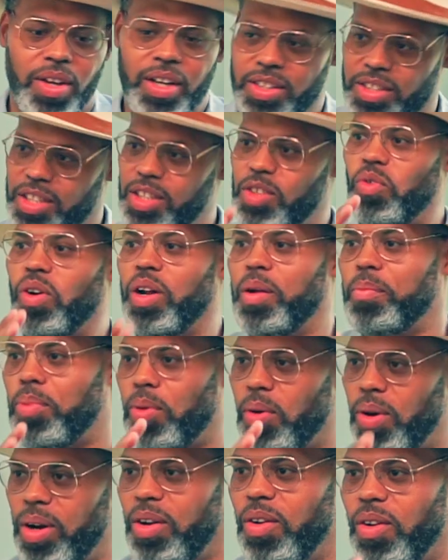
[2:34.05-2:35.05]
She's running
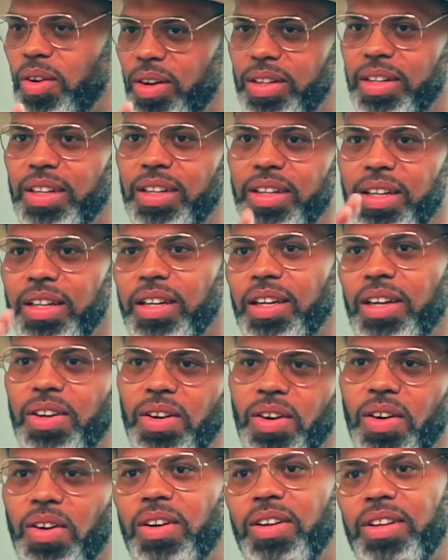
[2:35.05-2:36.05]
point on
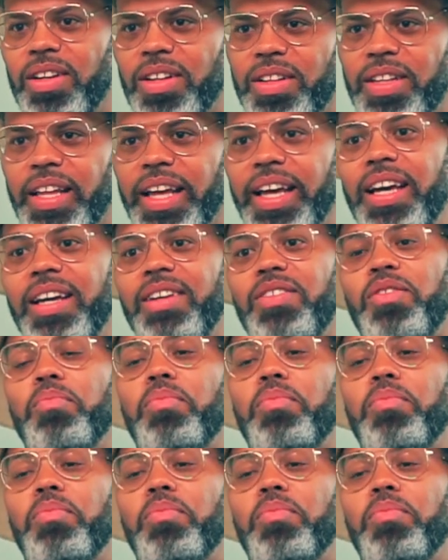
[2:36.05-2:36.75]
the things.